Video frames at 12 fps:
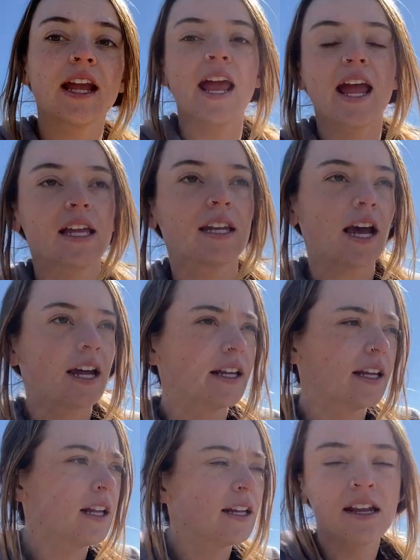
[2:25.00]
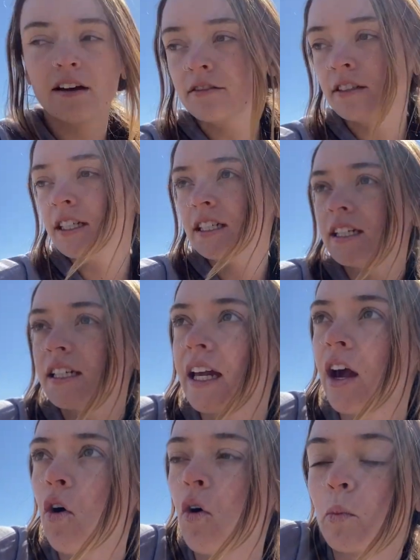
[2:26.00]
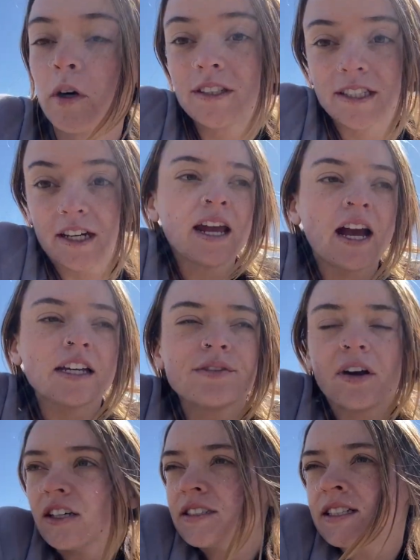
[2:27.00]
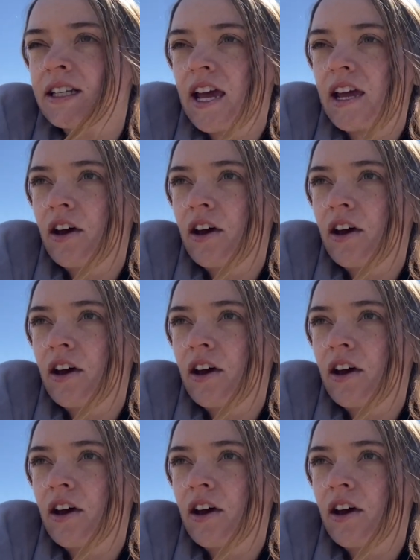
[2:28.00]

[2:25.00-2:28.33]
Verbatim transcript: and I definitely need to get homework done. As far as today